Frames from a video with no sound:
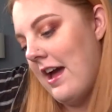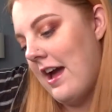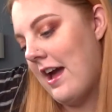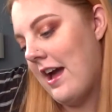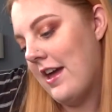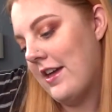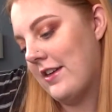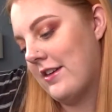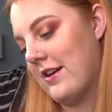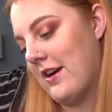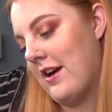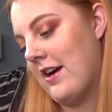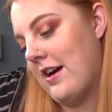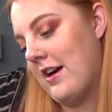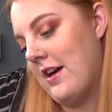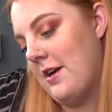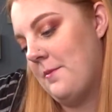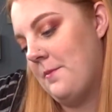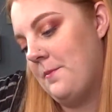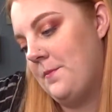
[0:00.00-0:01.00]
I
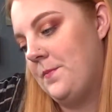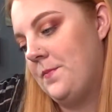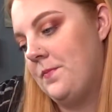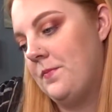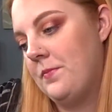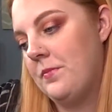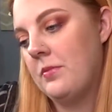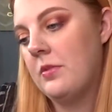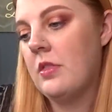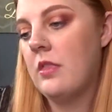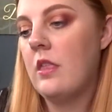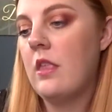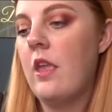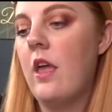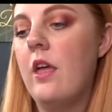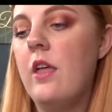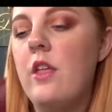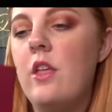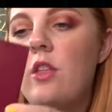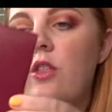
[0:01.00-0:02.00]
got
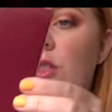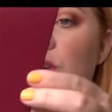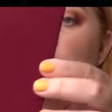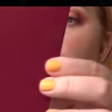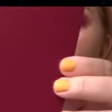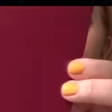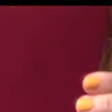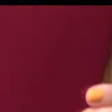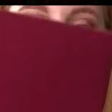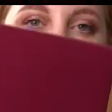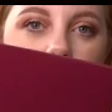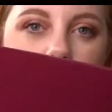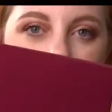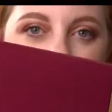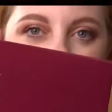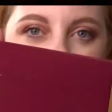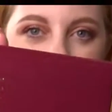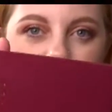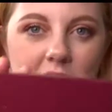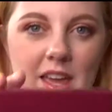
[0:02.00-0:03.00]
the Wonder
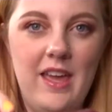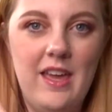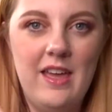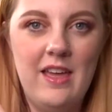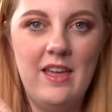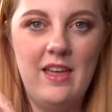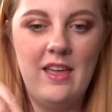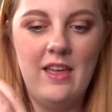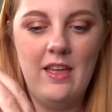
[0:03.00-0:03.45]
Beauty,